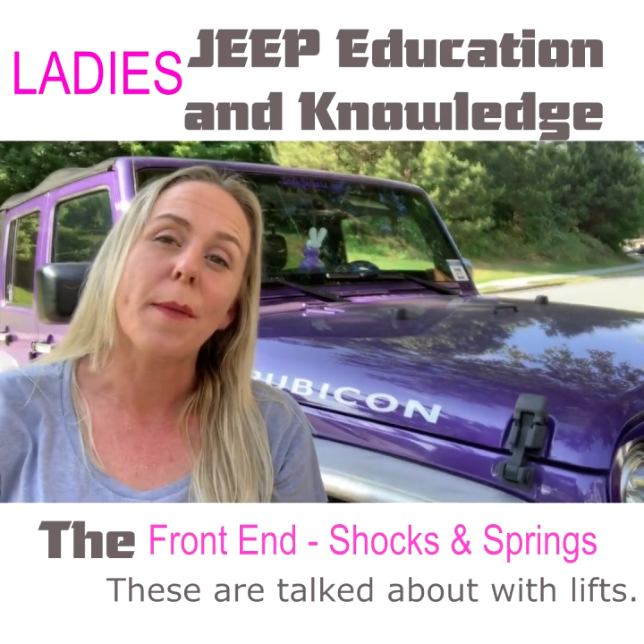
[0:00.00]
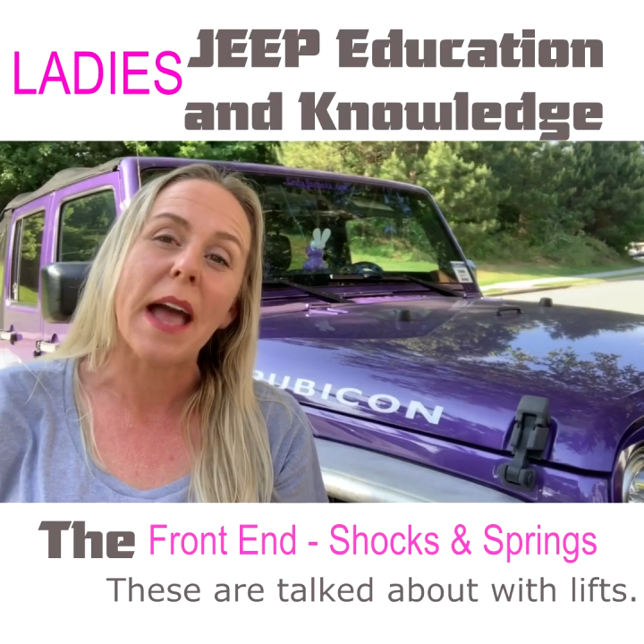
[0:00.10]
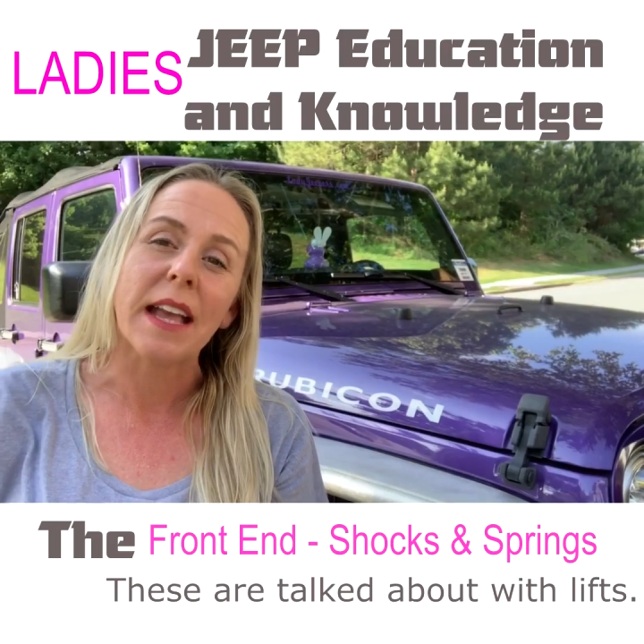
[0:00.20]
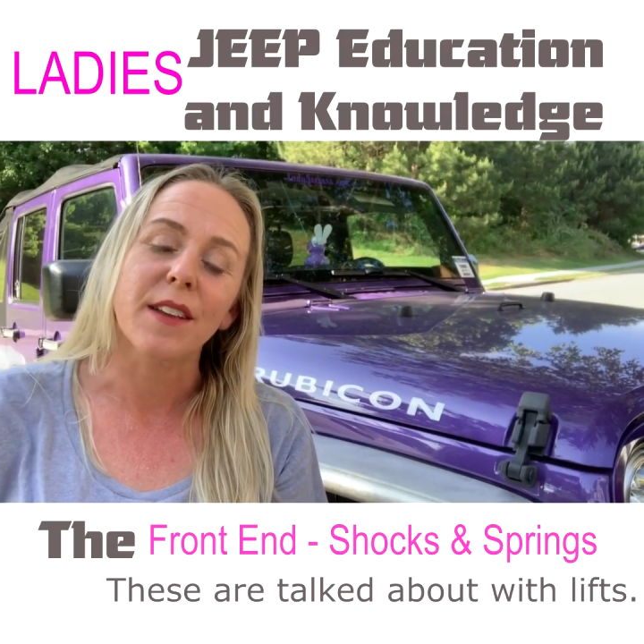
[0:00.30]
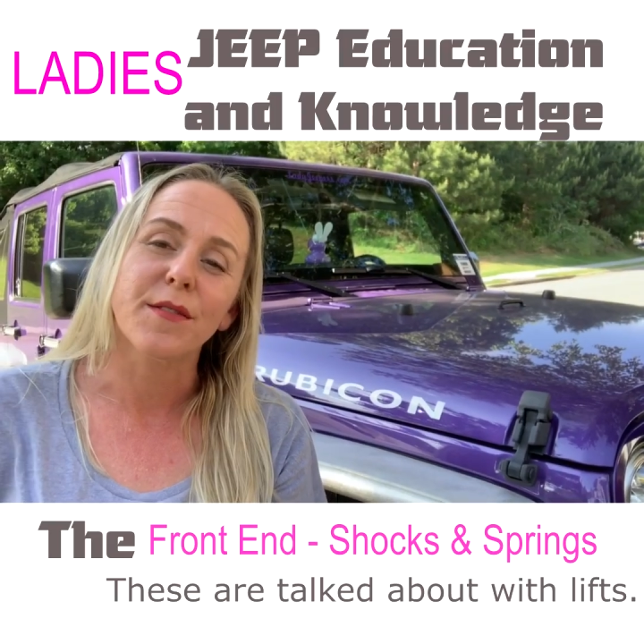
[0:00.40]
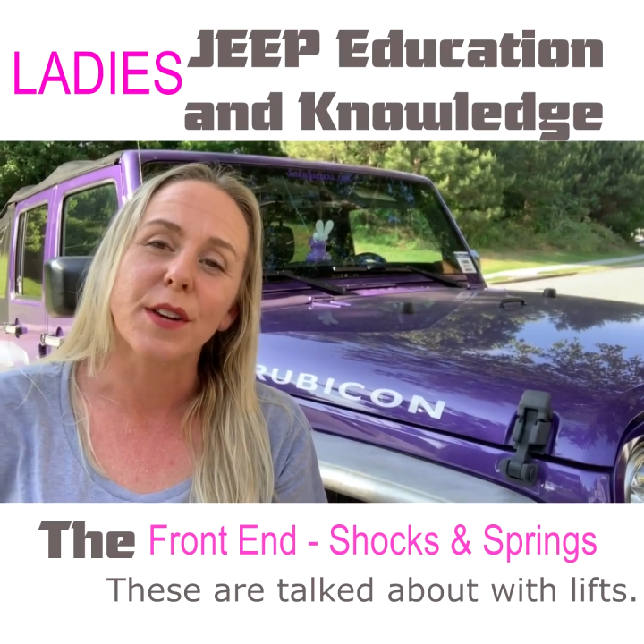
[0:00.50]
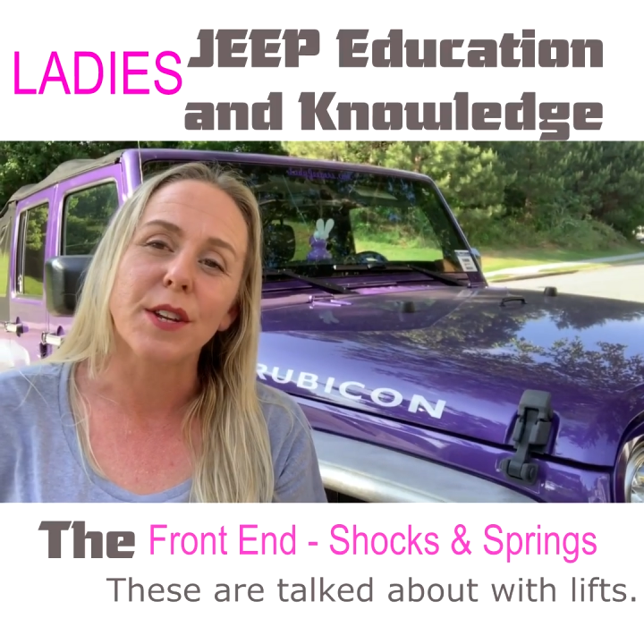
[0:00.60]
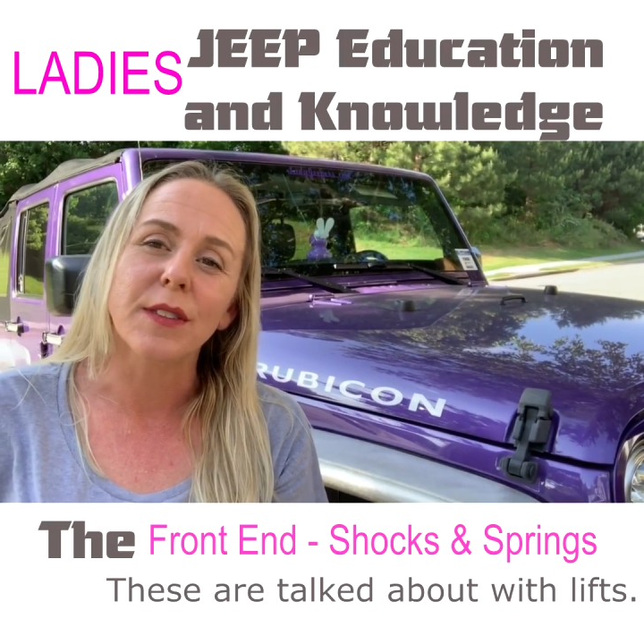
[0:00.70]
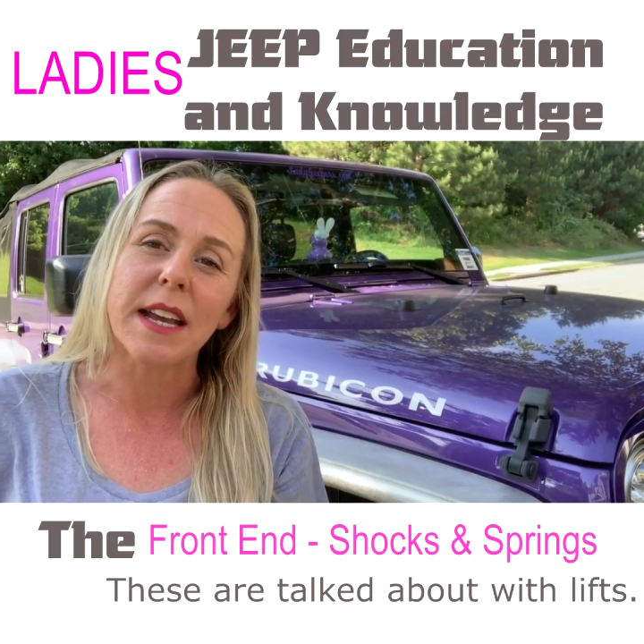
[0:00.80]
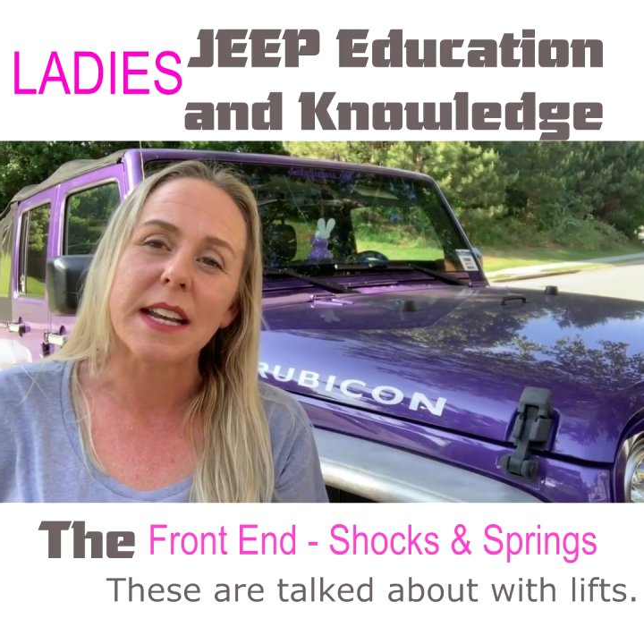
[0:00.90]
packet for
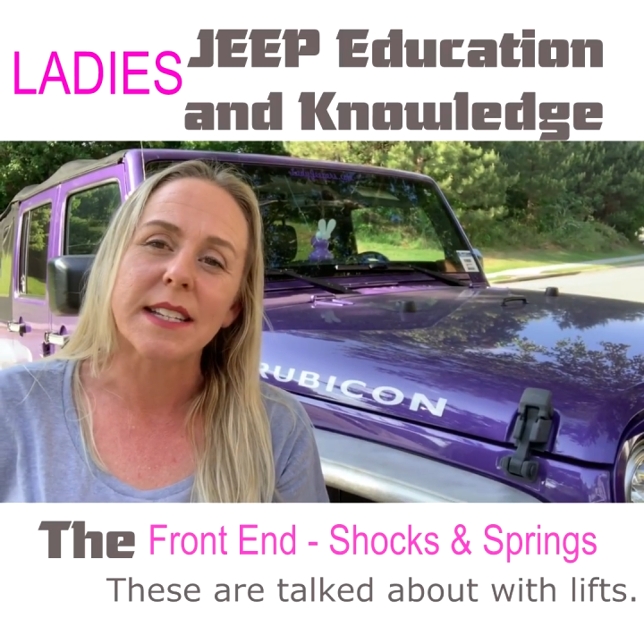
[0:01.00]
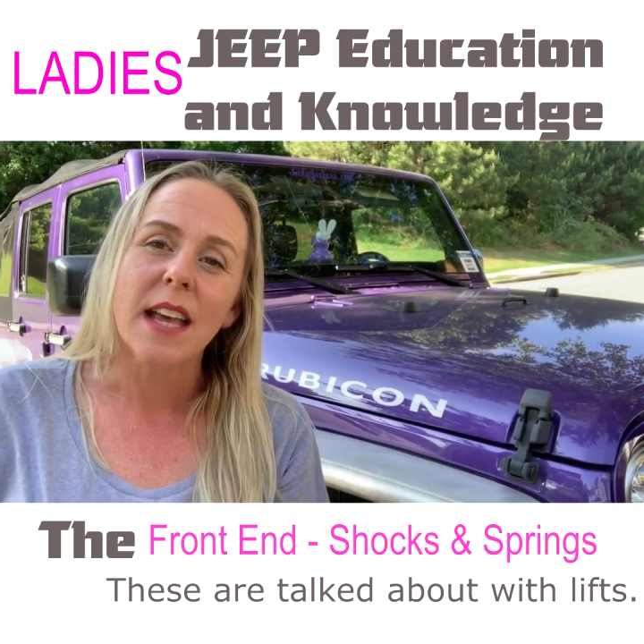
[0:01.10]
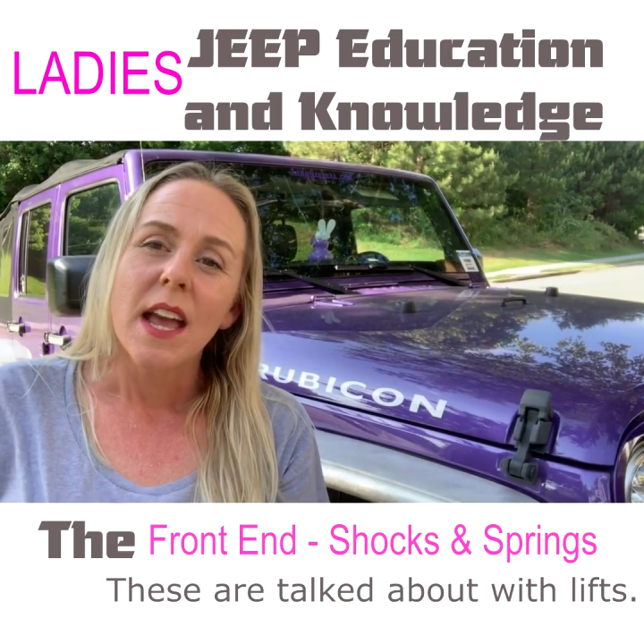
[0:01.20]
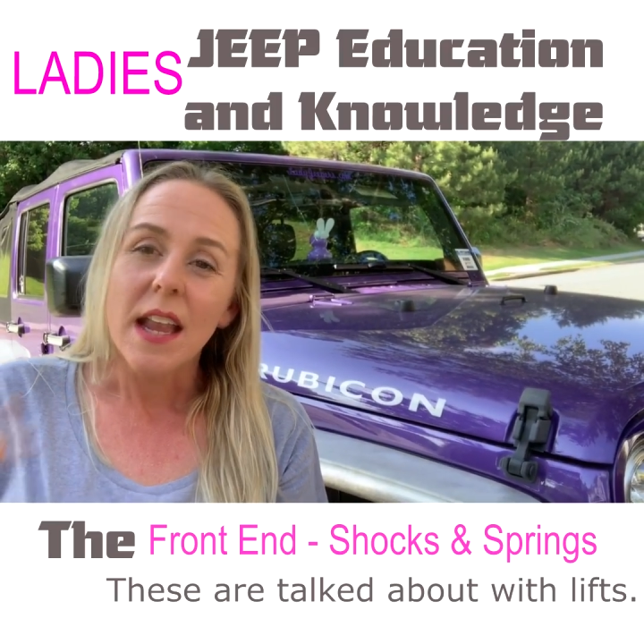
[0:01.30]
you ladies.